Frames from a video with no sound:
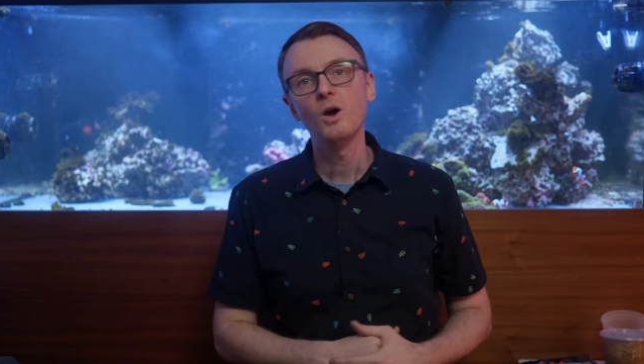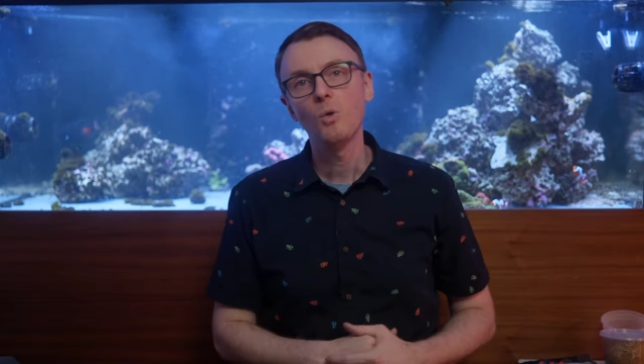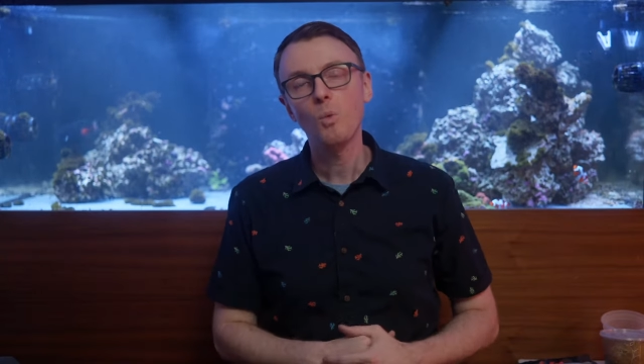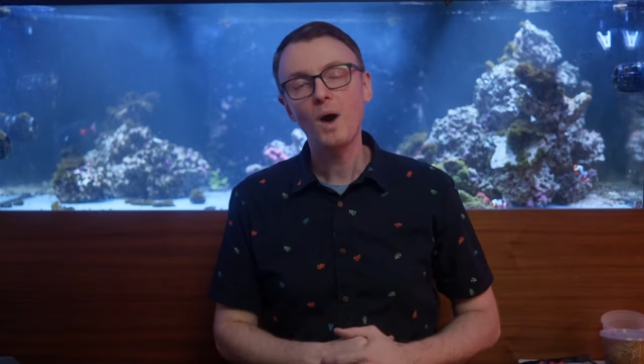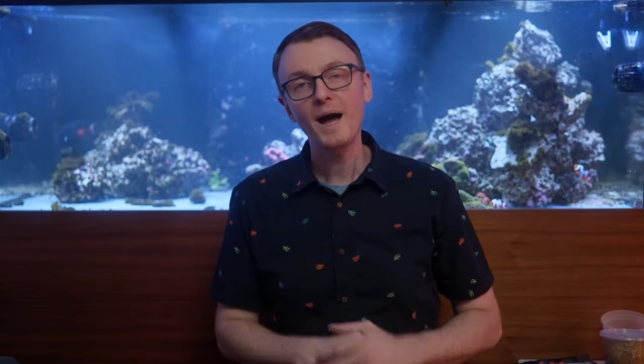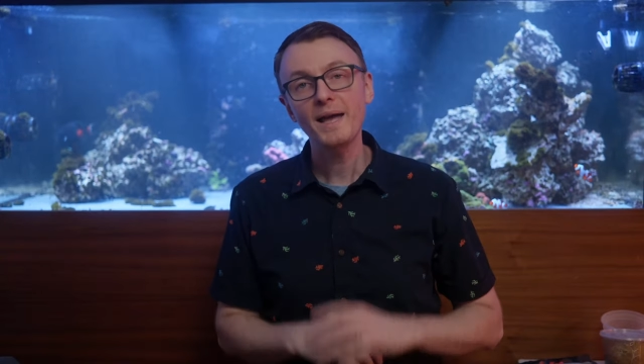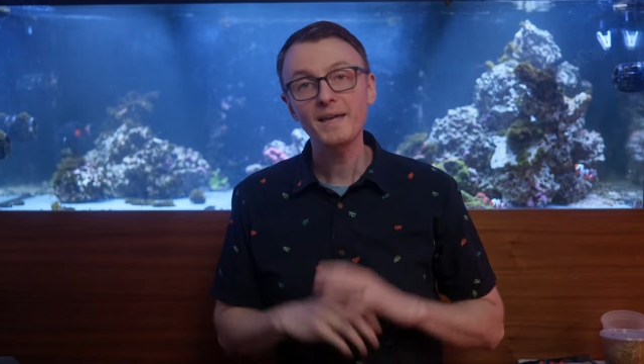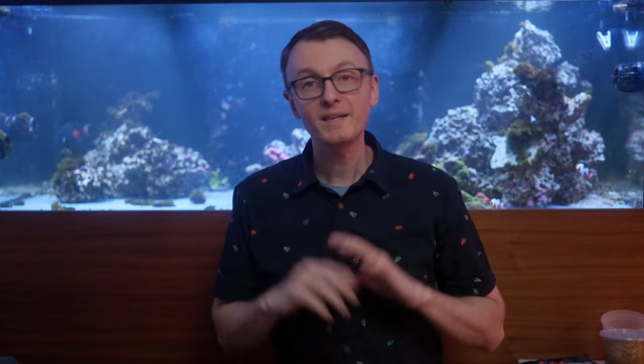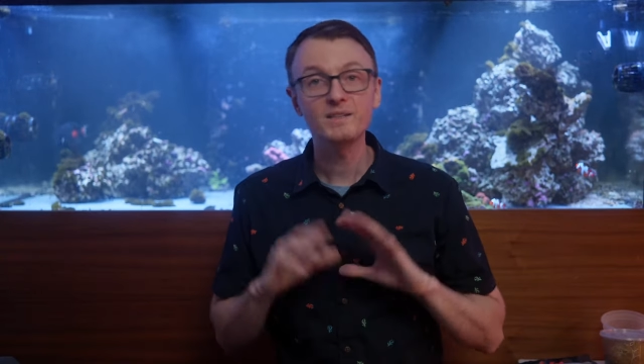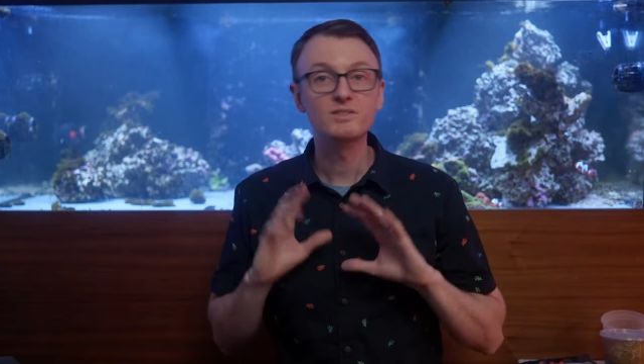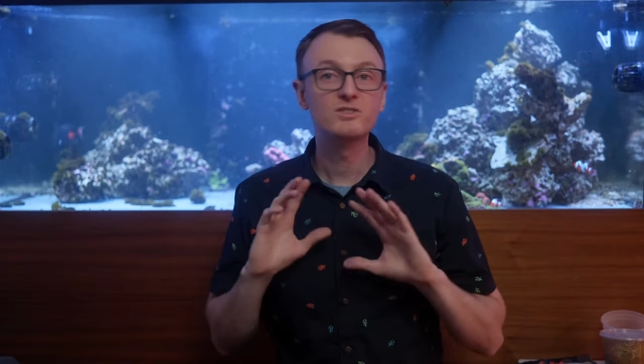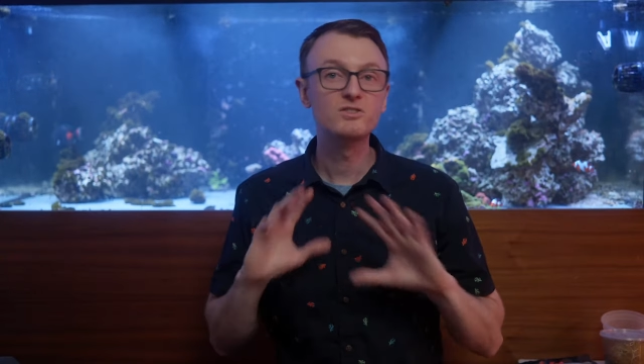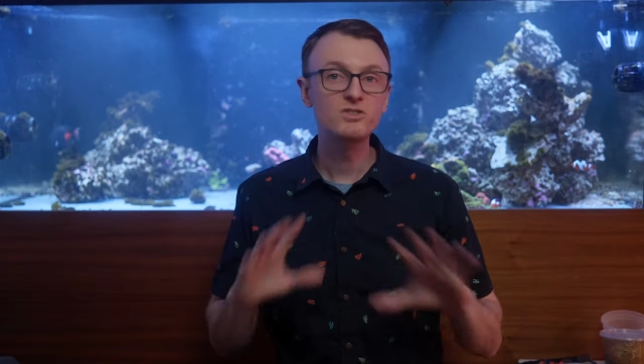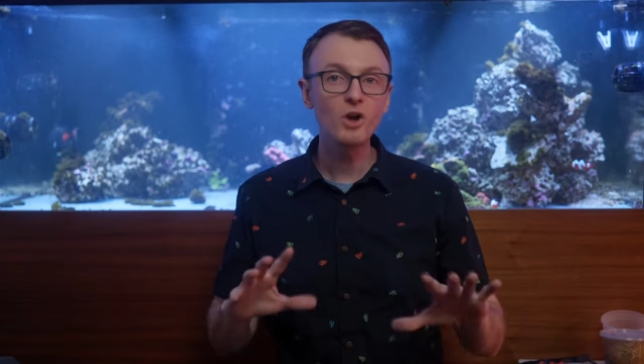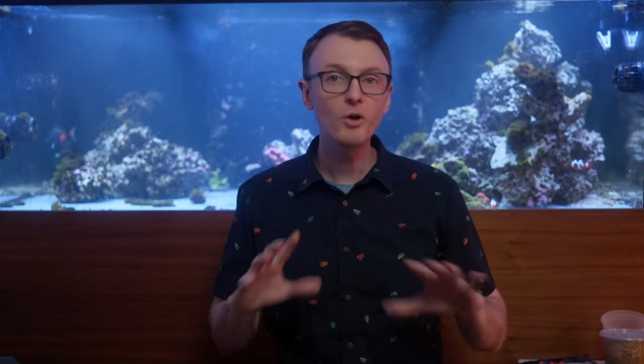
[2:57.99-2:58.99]
why it is
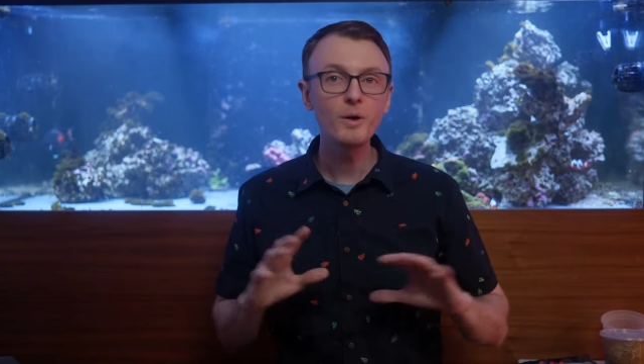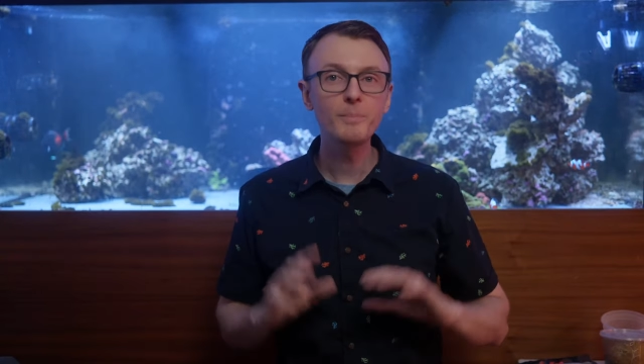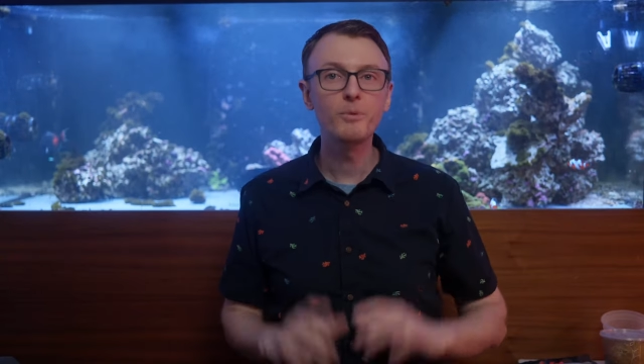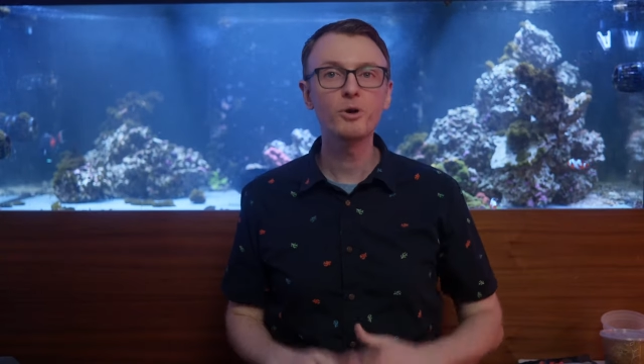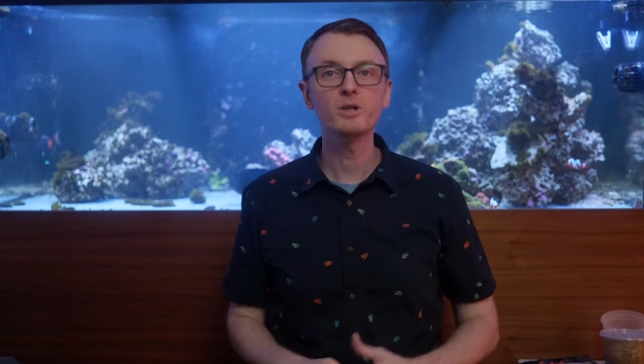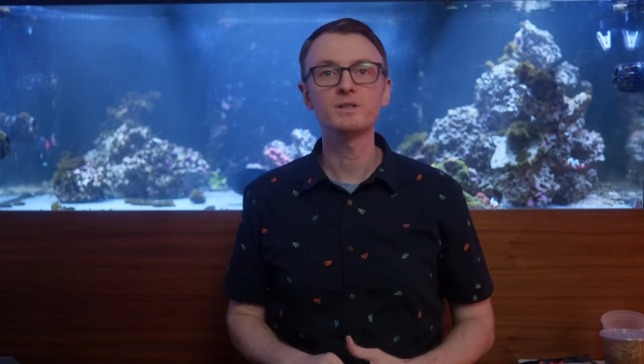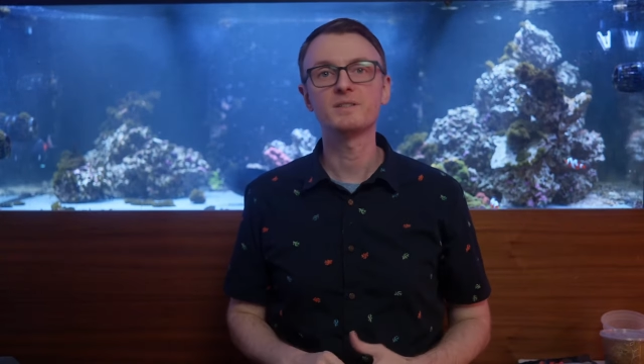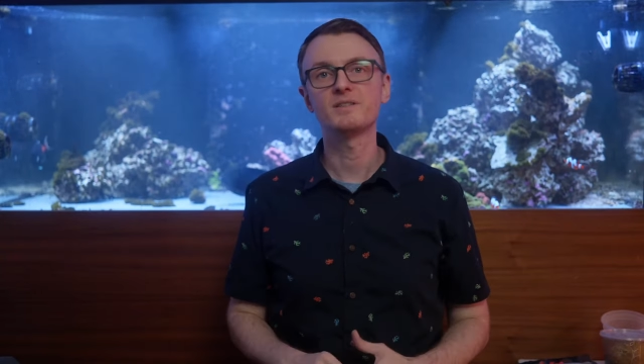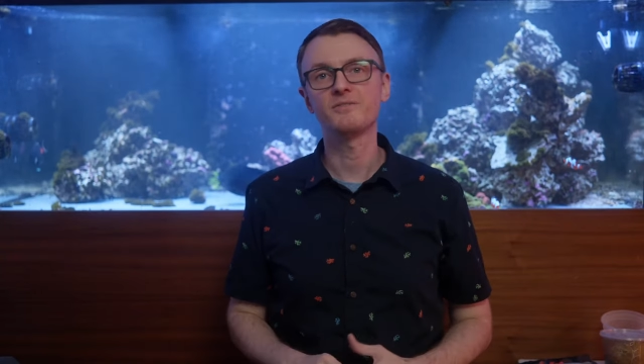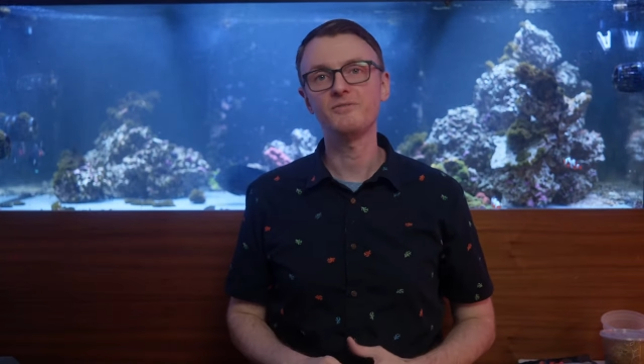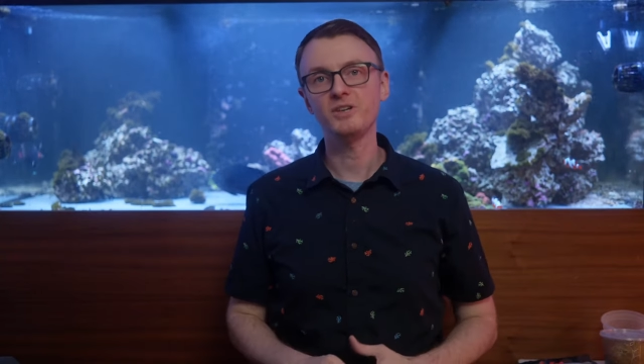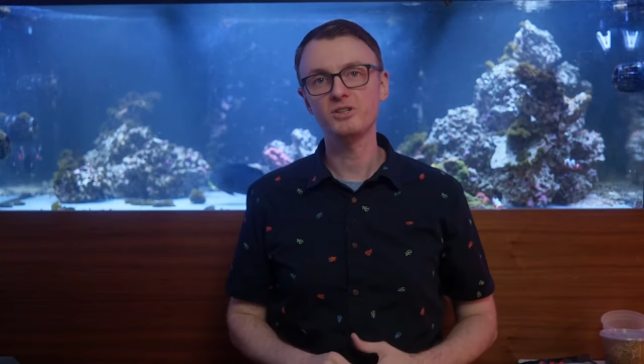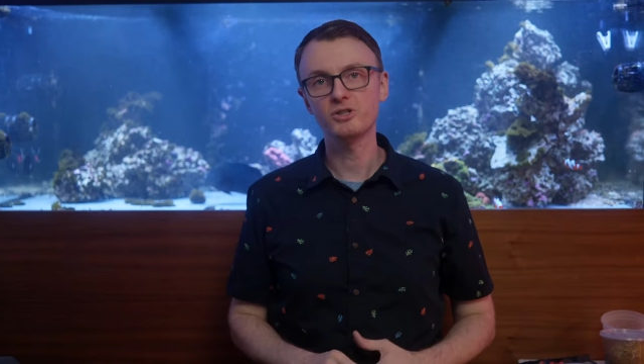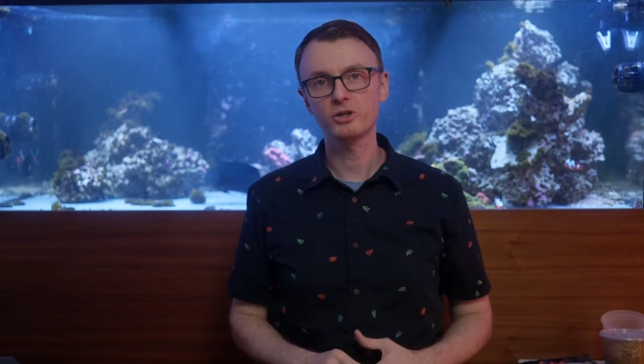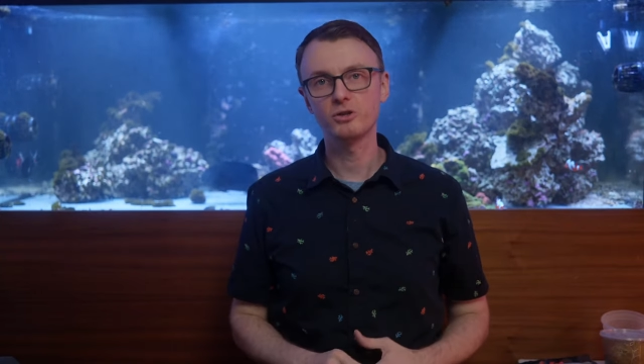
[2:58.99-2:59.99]
so important to
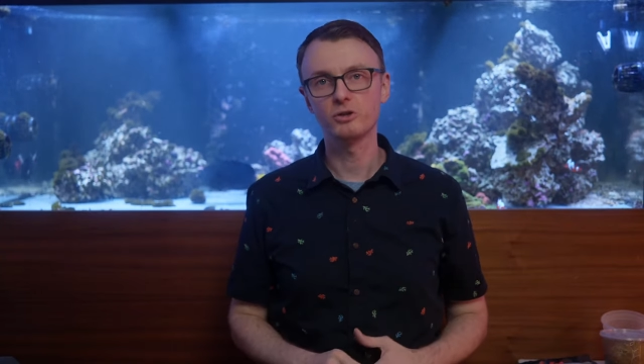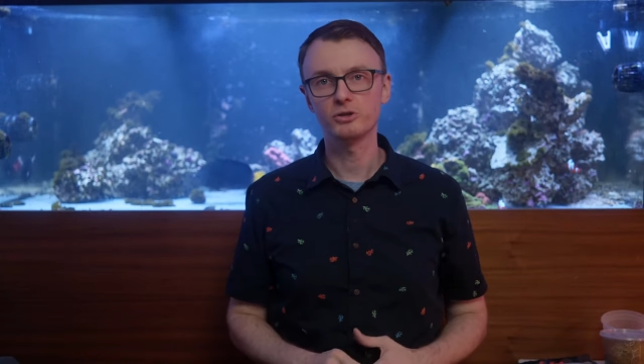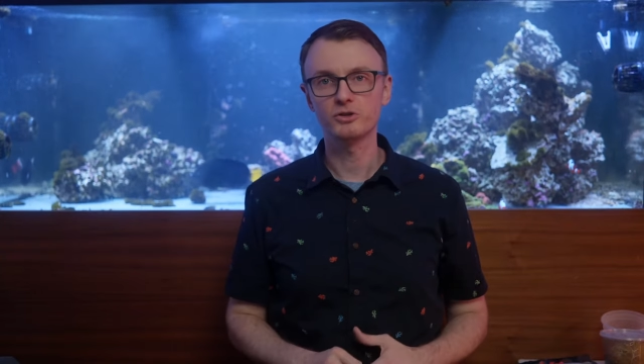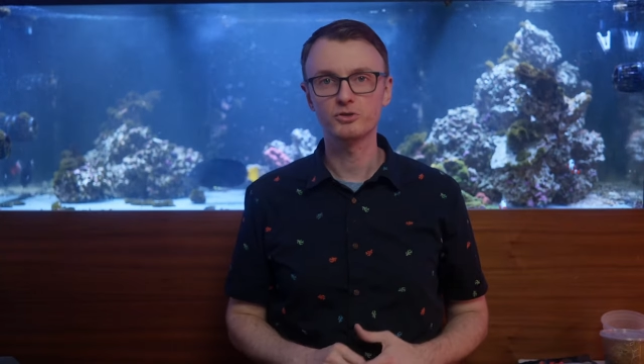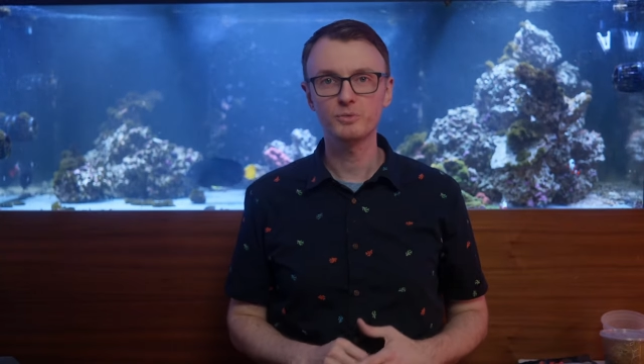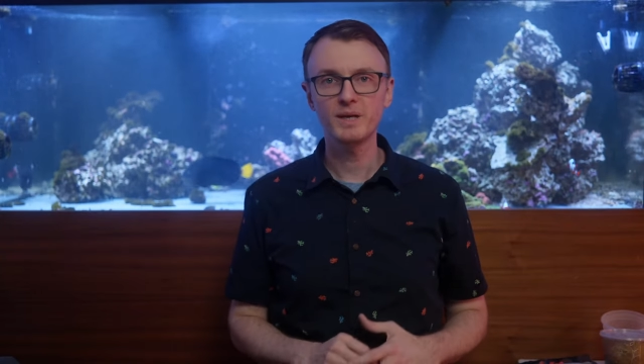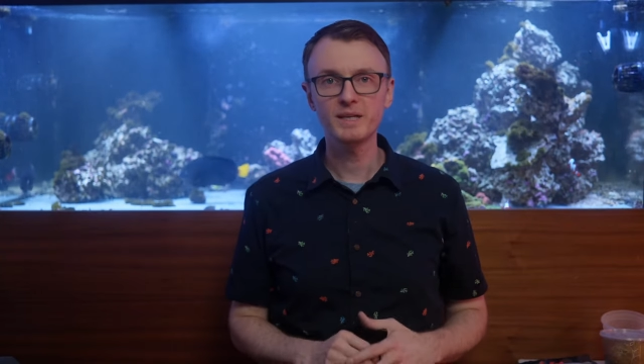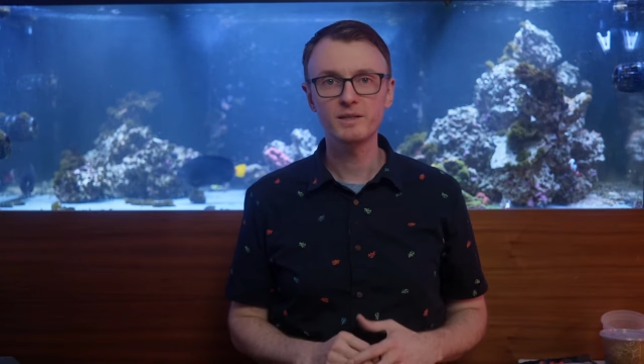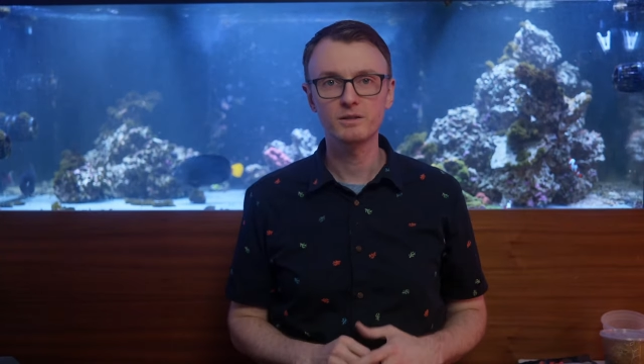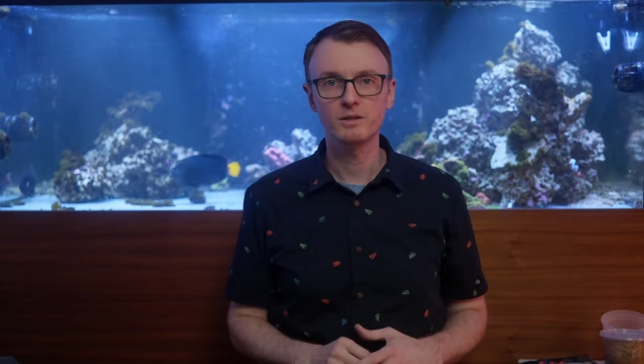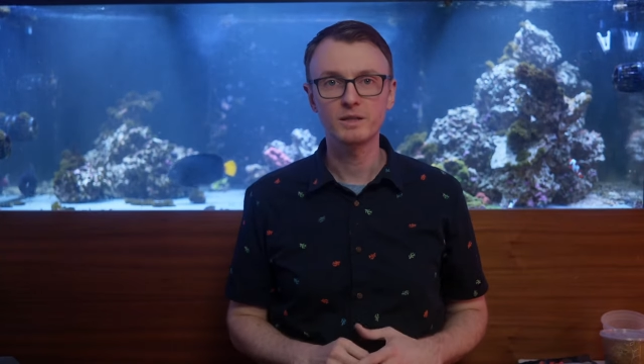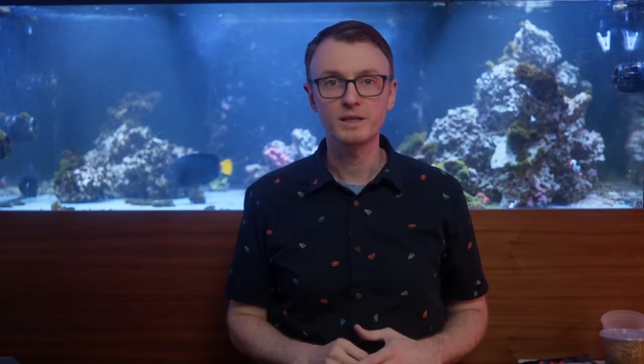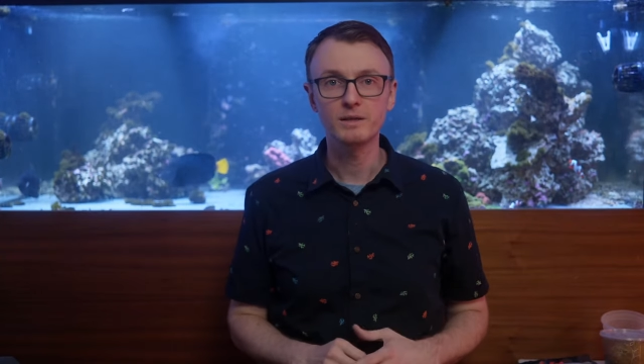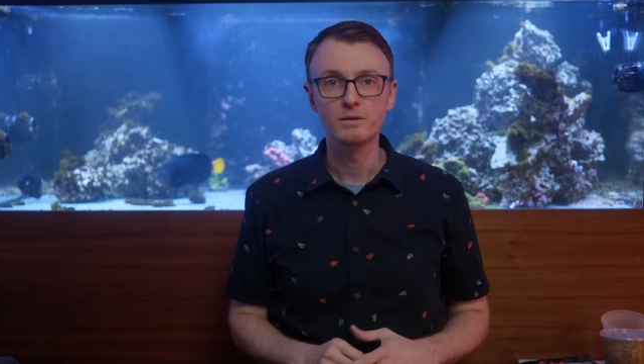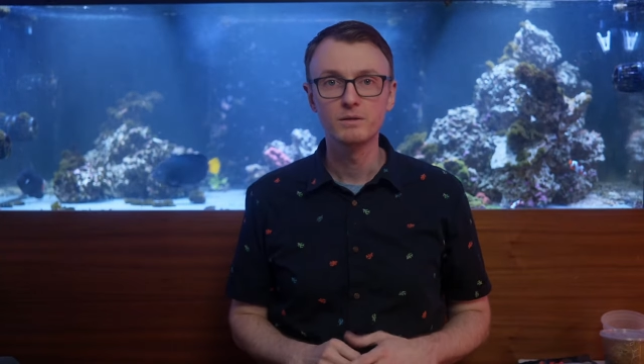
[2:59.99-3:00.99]
feed your corals
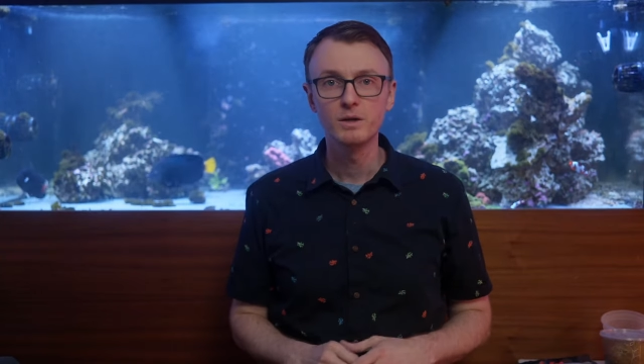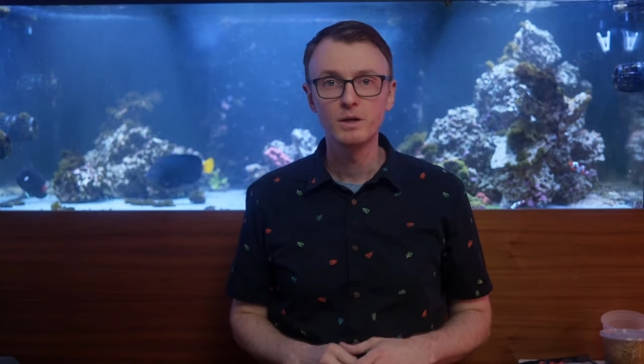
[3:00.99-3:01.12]
regularly.